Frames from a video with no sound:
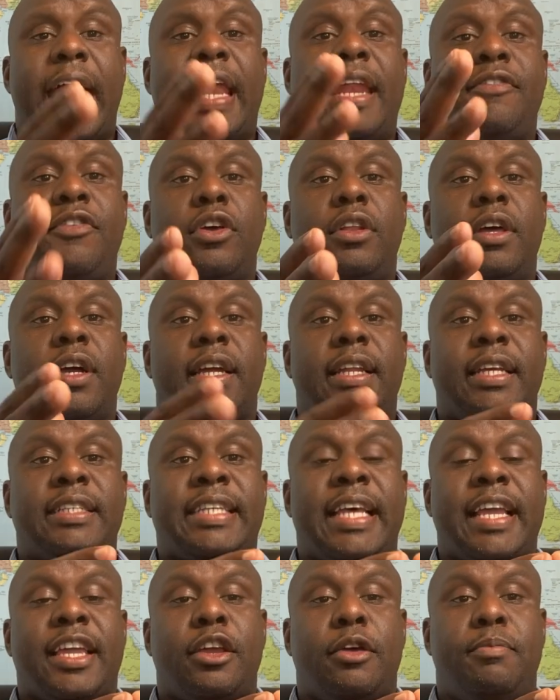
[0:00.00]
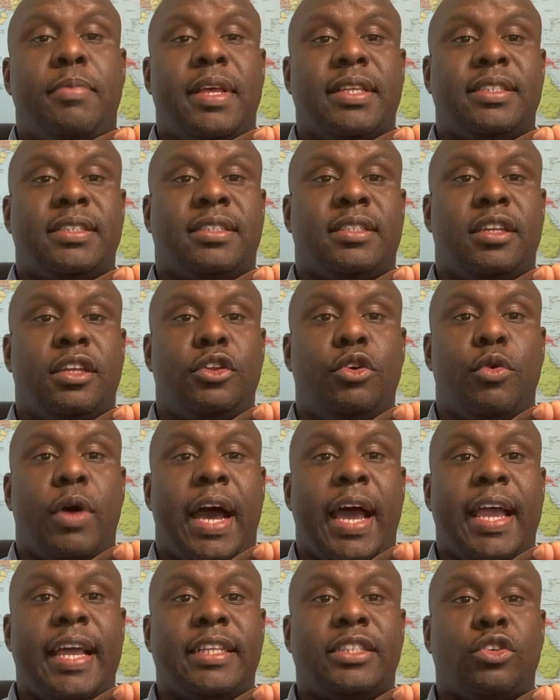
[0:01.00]
And if you're looking to take your business to new
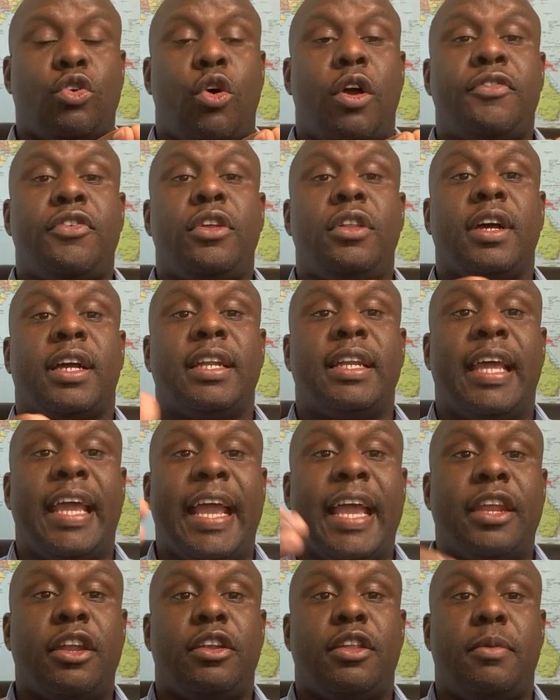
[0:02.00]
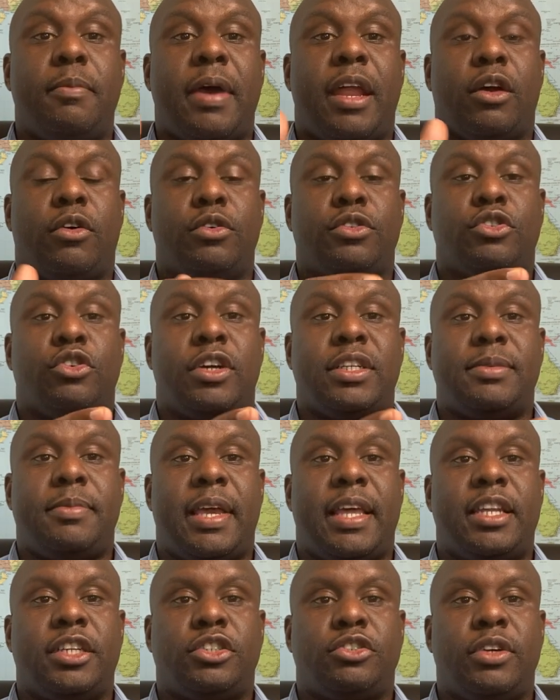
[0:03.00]
heights, or if you're looking to enter the medical tourism
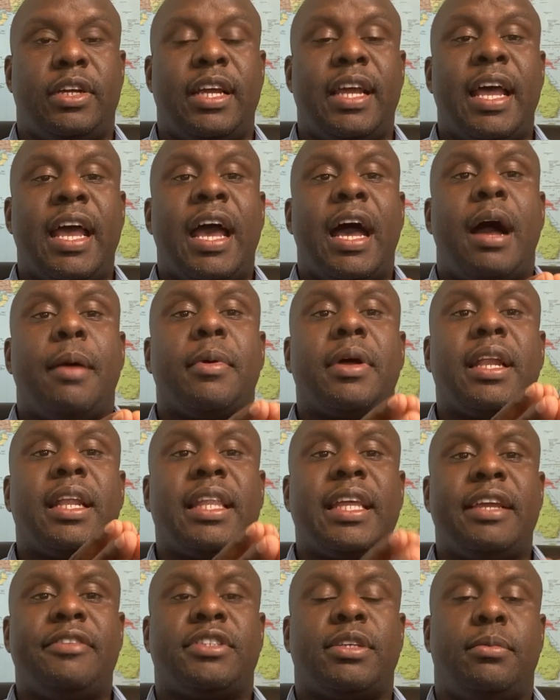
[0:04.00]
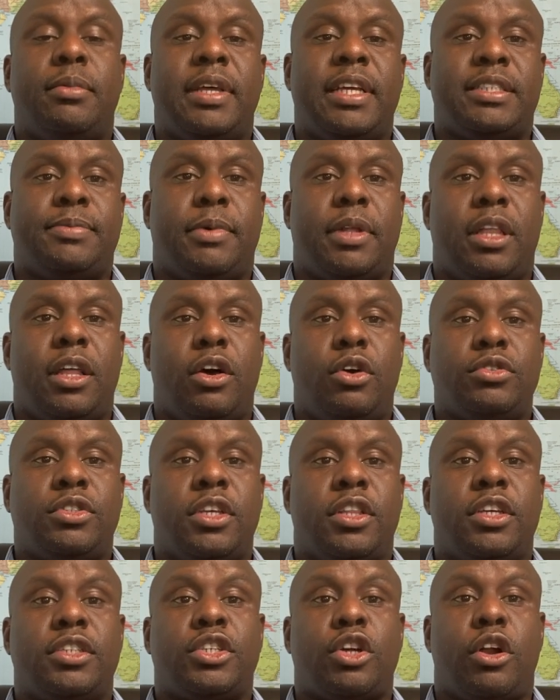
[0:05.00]
industry, I'm going to leave some links below to
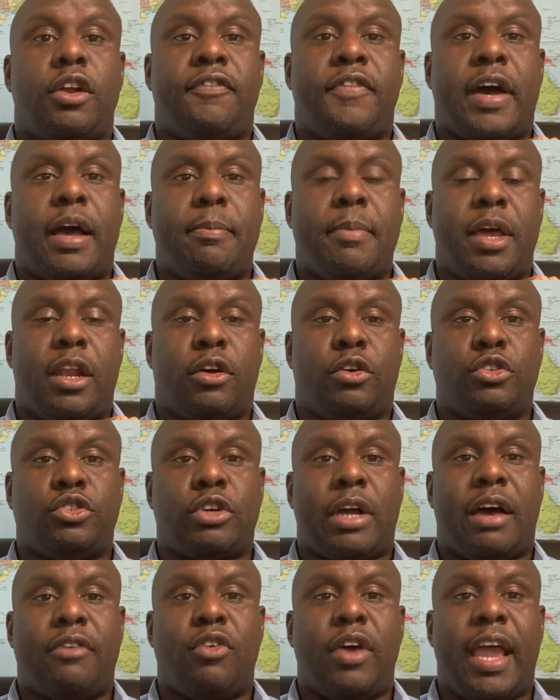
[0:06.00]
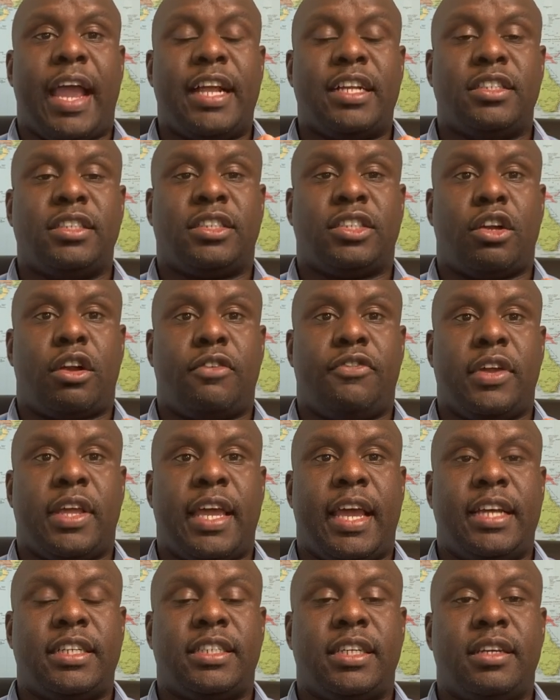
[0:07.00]
the Certified Medical Travel Agent
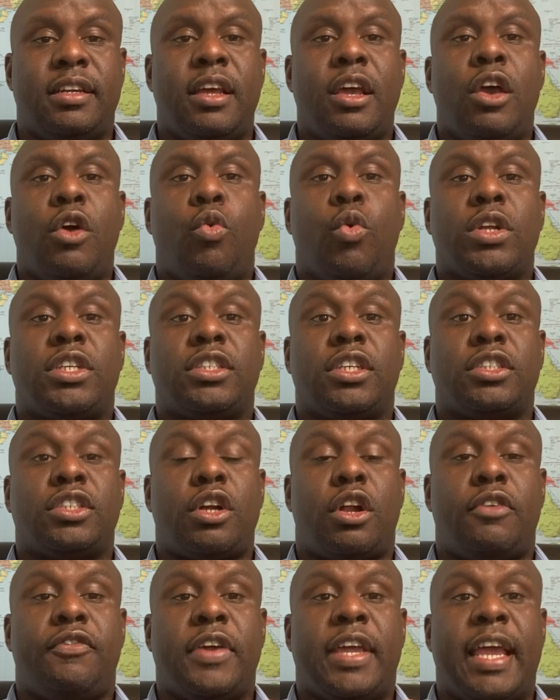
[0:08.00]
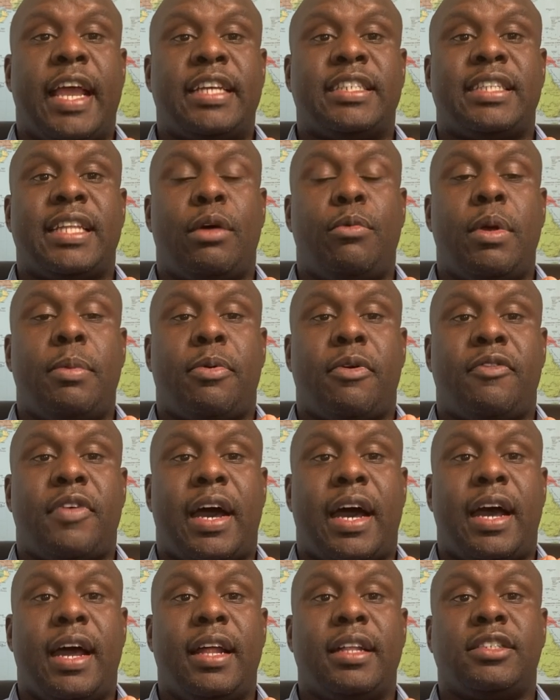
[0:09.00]
Certification, which is a certification that we
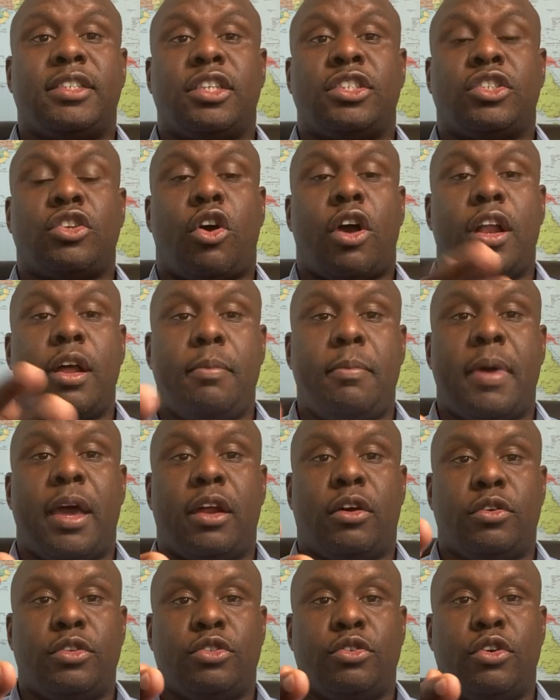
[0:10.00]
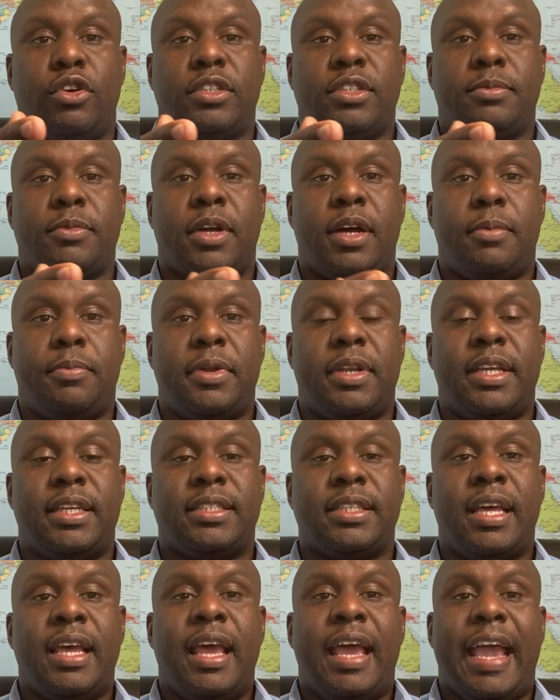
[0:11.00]
provide to startup medical tourism
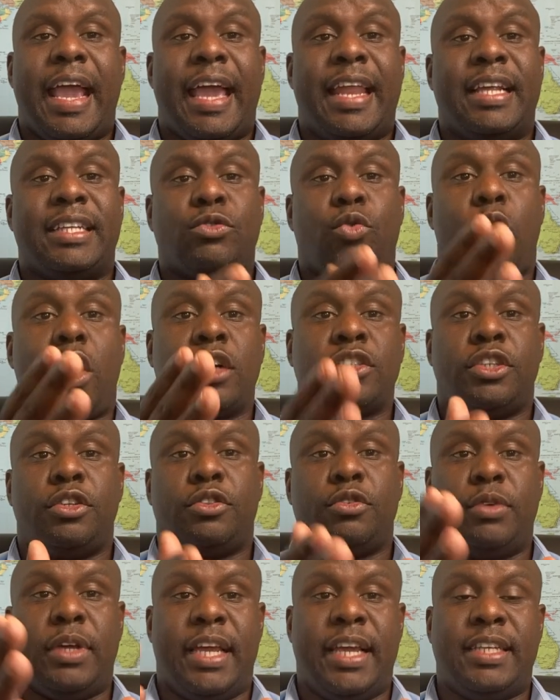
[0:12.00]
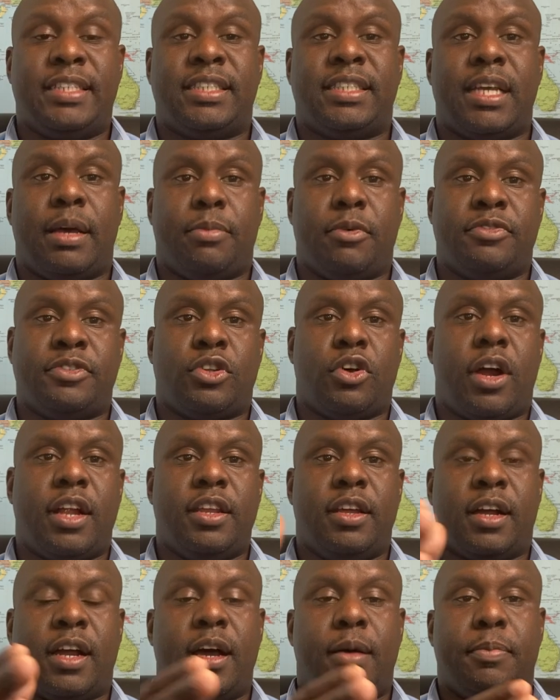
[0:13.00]
companies. And it walks you through each step of starting
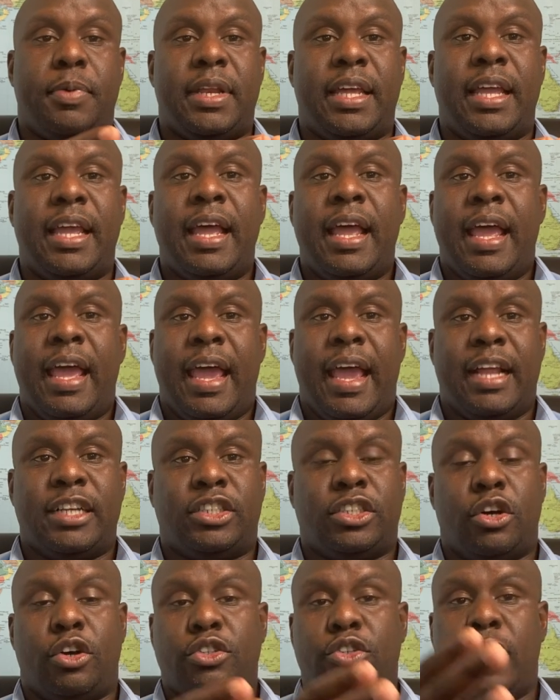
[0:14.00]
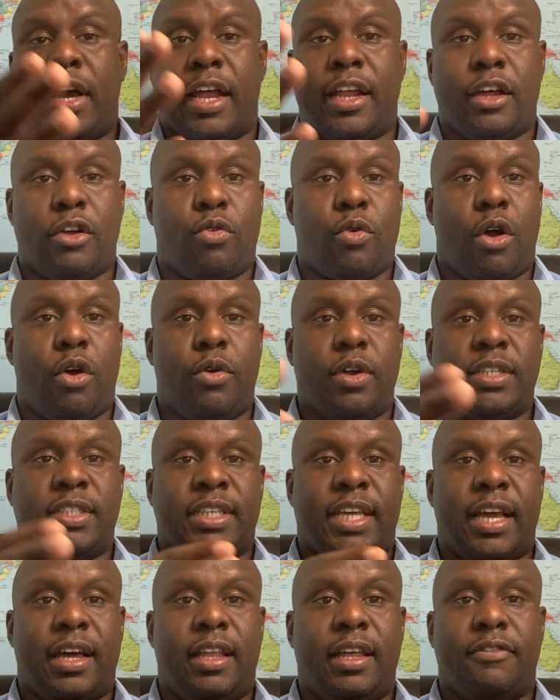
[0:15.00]
your company and shows you how to grow and
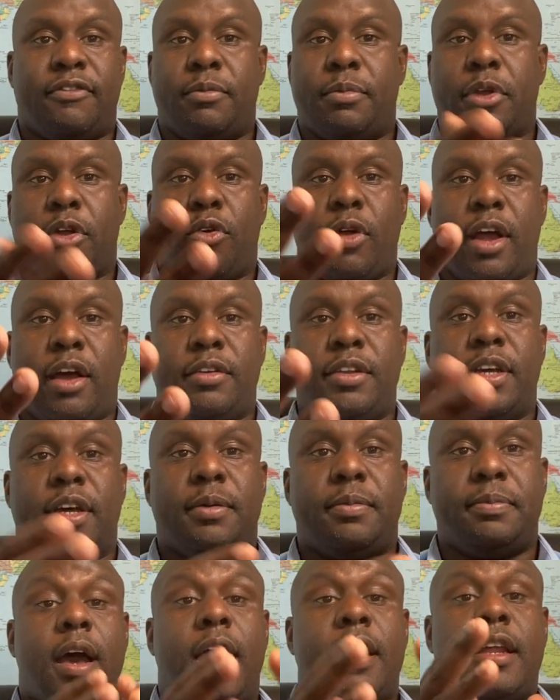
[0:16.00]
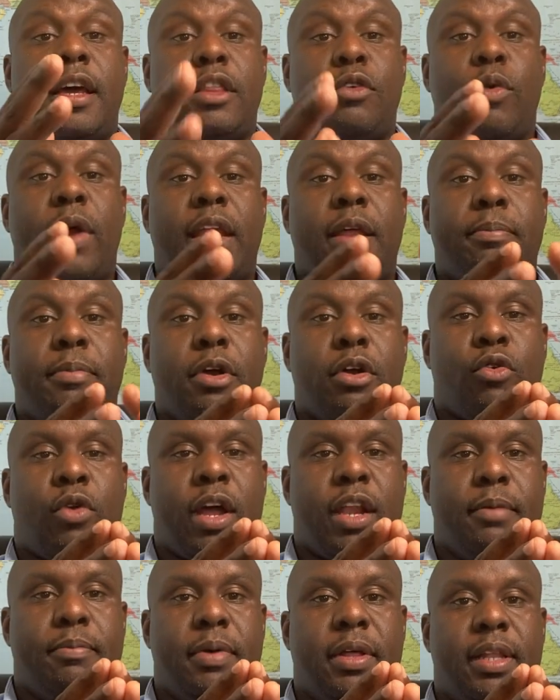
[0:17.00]
scale it from the ground up. Another way to build
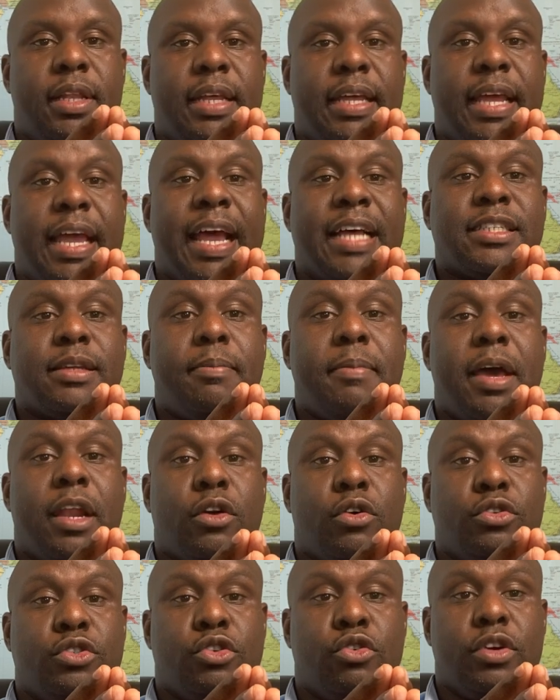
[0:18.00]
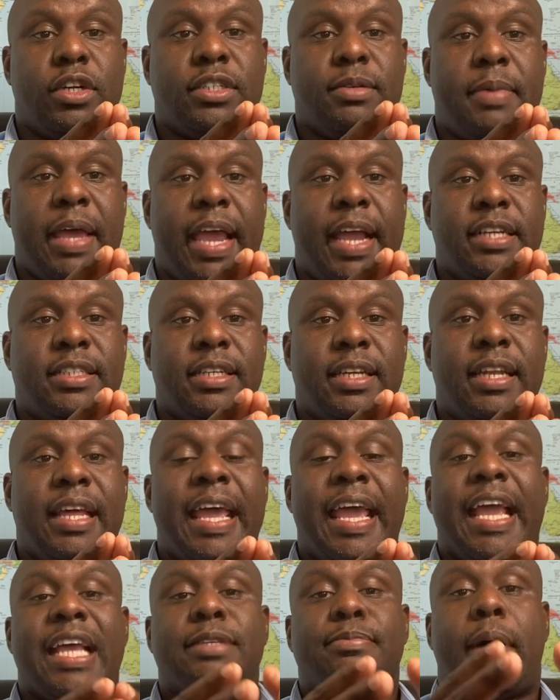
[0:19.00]
credibility as a medical tourism agent
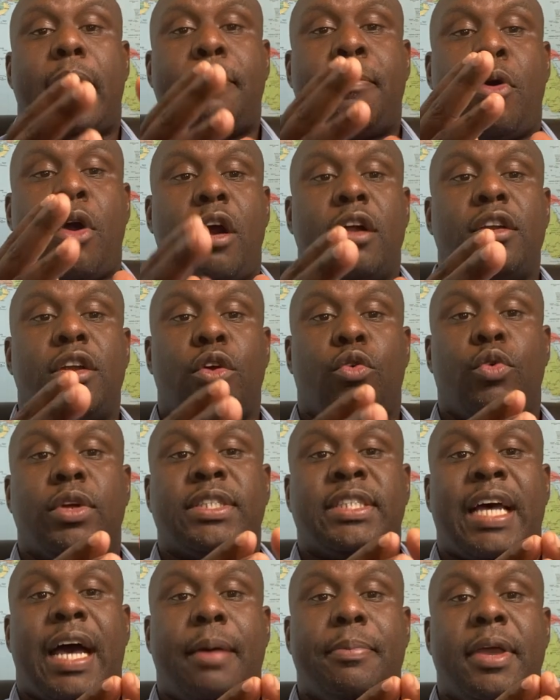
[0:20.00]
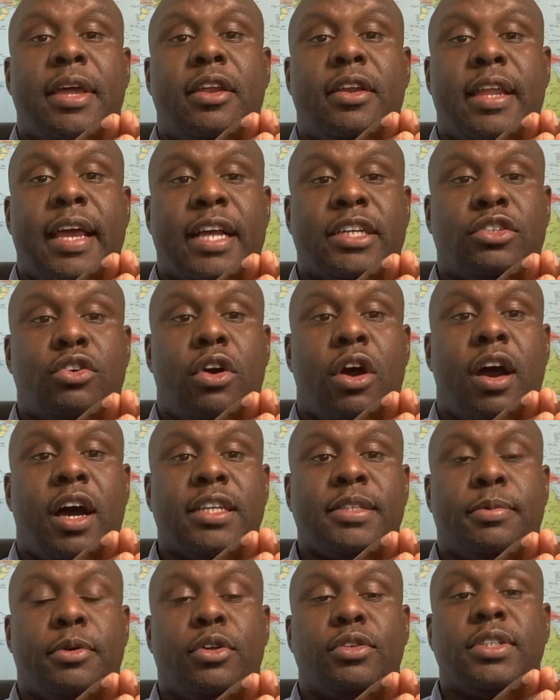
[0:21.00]
is by partnering with top international
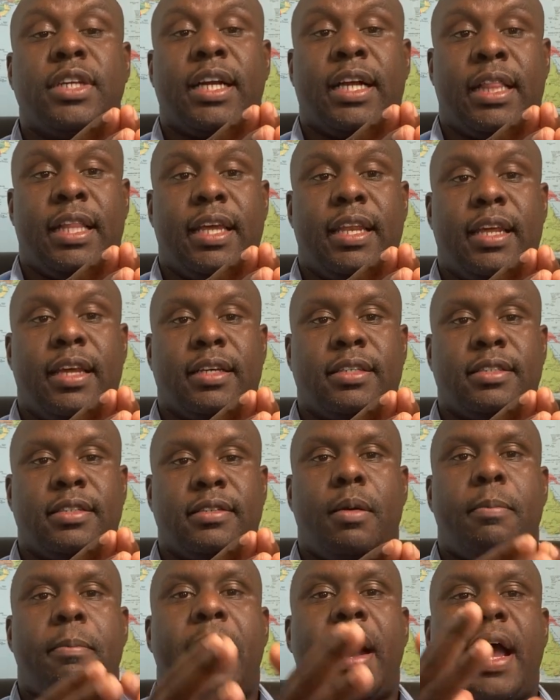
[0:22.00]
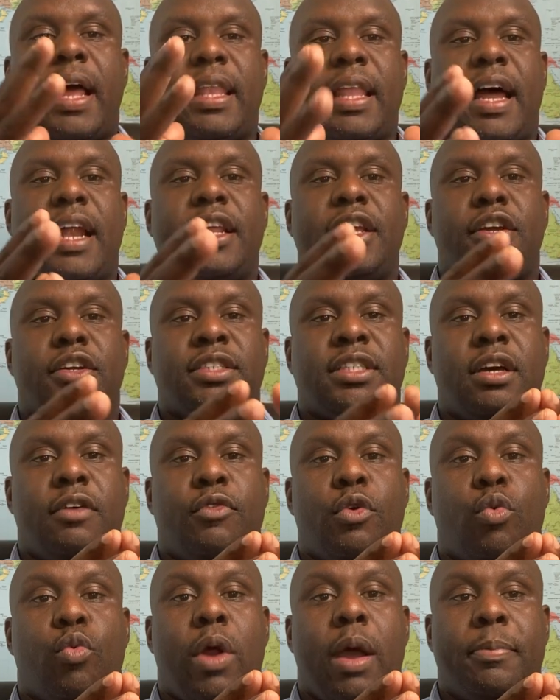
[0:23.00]
hospitals and clinics. By aligning yourself
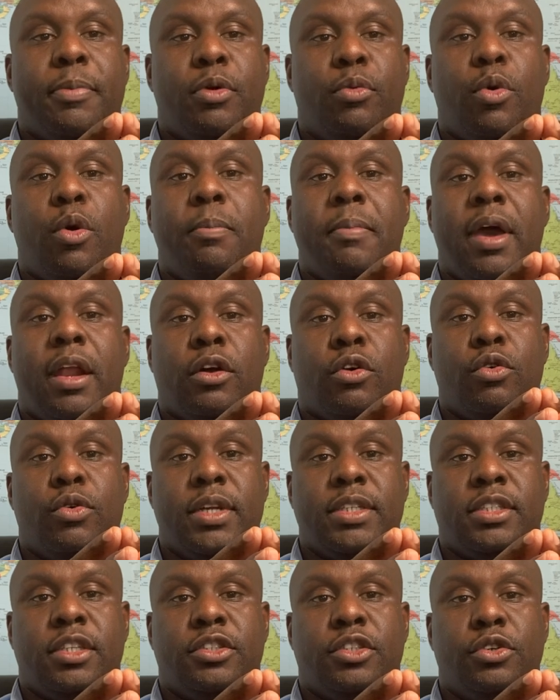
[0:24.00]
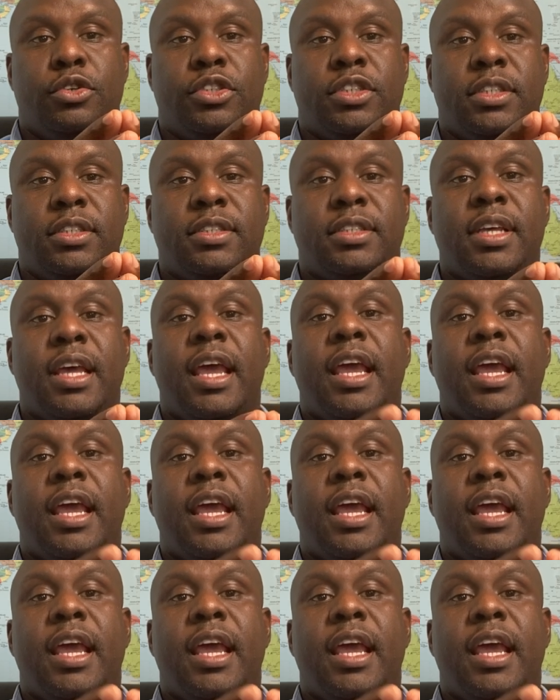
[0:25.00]
with reputable medical institutions,